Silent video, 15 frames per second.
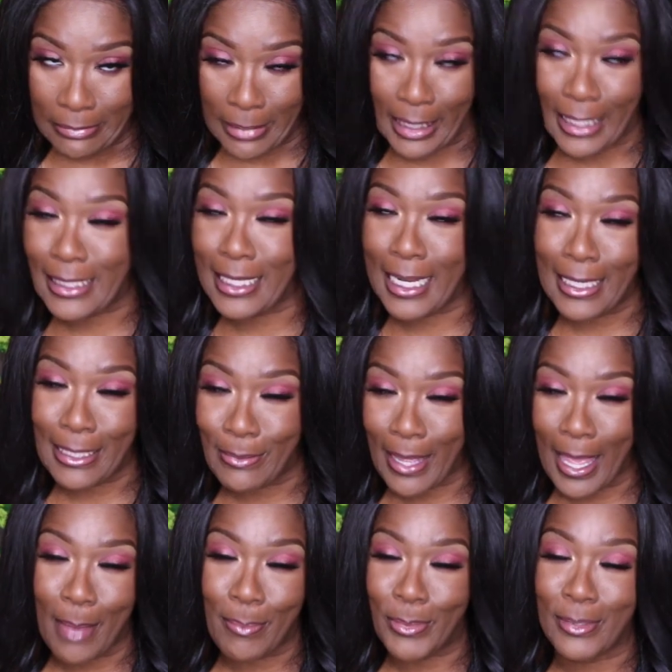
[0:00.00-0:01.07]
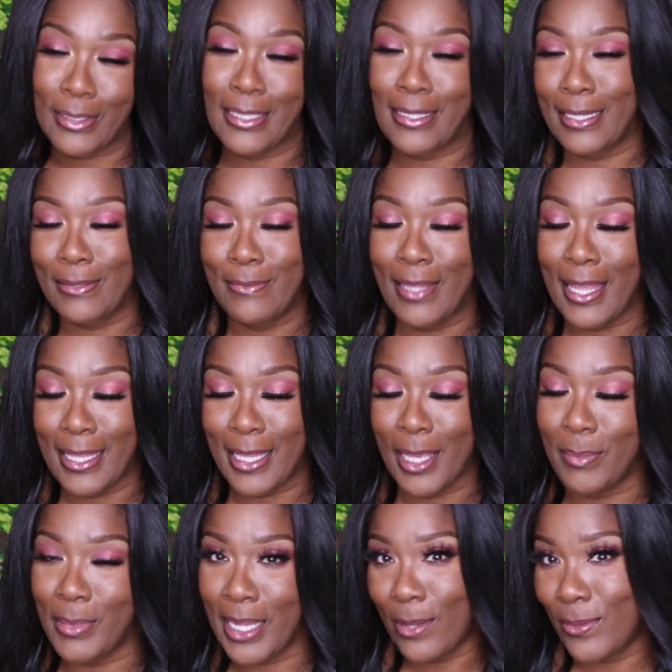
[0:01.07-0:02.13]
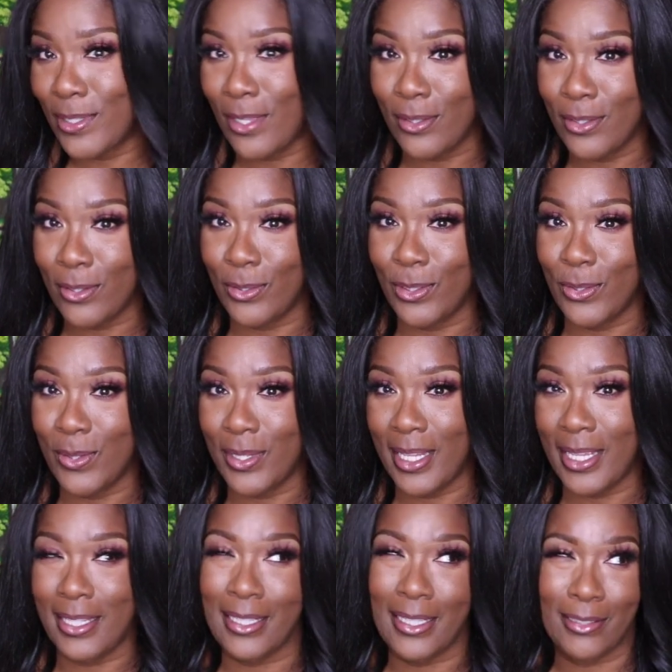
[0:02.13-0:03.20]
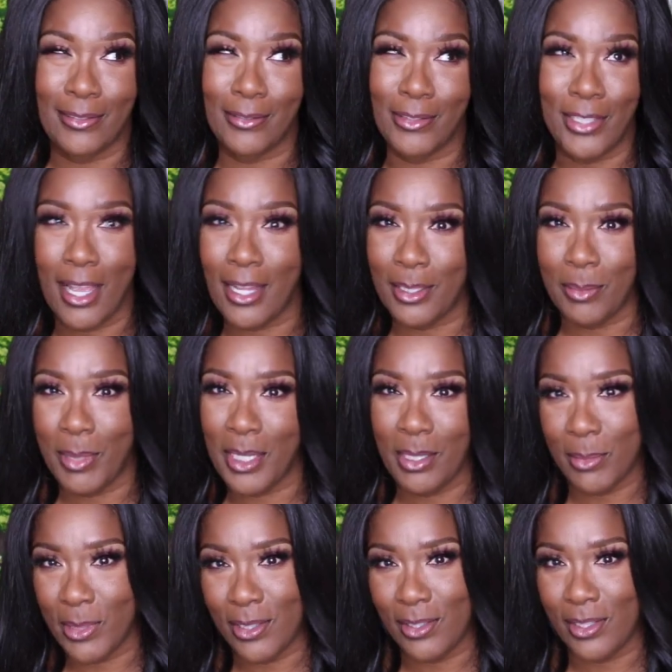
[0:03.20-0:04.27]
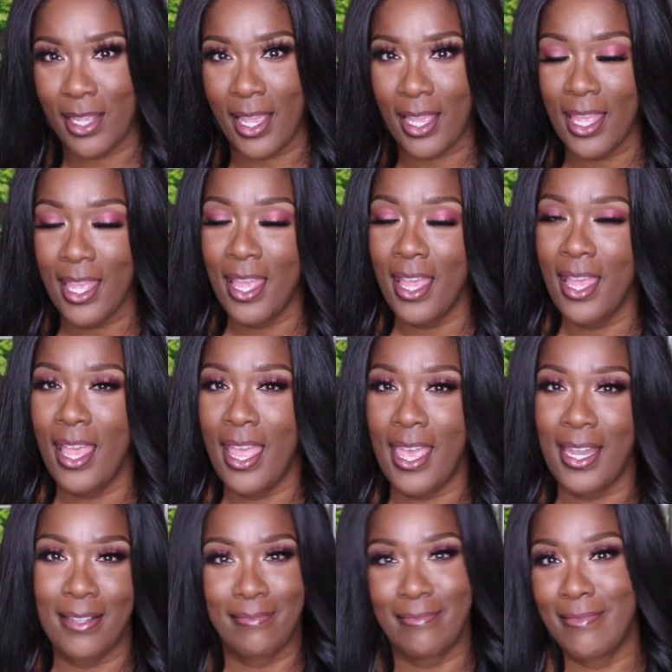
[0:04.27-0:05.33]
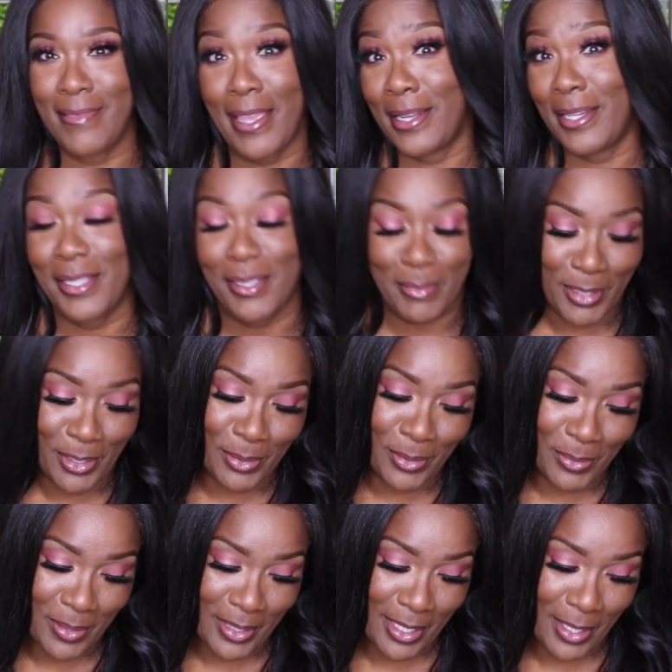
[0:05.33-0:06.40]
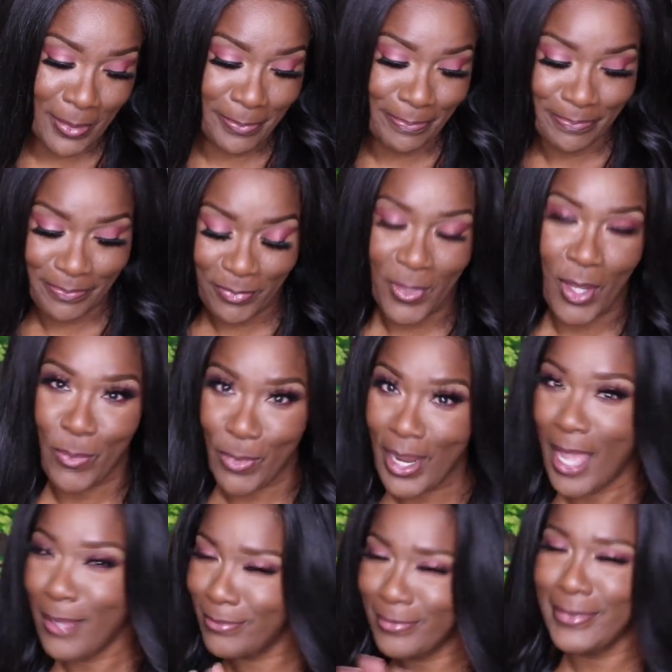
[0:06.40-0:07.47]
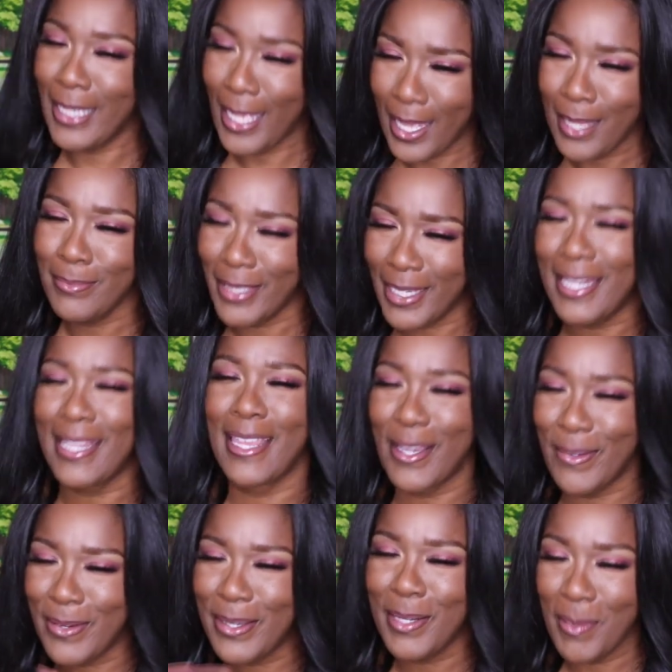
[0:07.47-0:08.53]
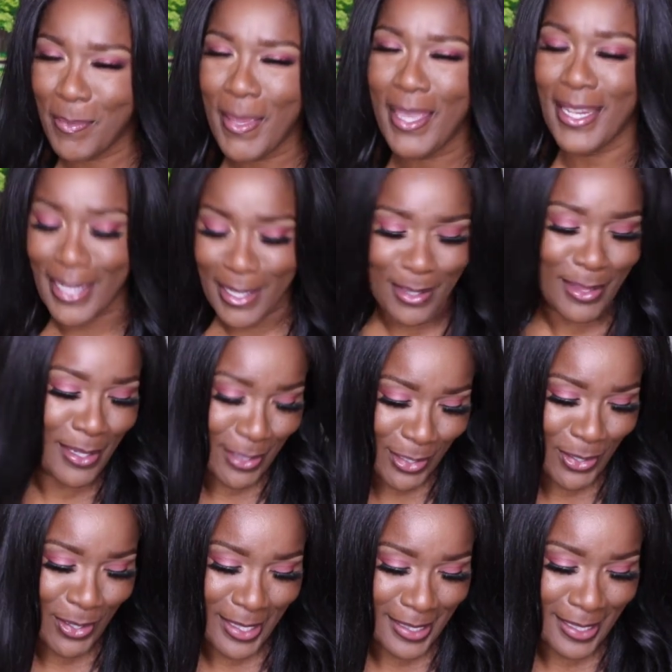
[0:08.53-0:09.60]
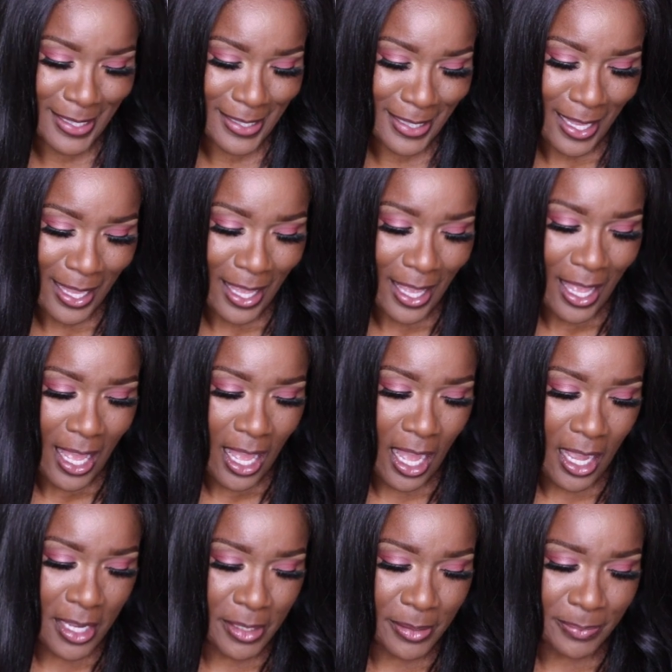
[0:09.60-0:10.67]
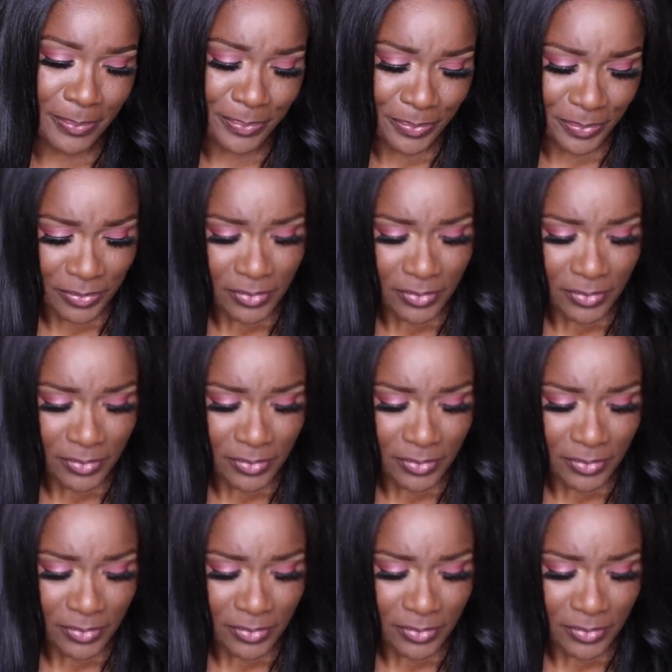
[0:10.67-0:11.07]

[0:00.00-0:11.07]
Like I said, I do apples because I do like that, but I was also doing it like a little chocolate peanut butter snack, and that helped too. So we're I, am getting there. We're gonna be making healthier choices. Um,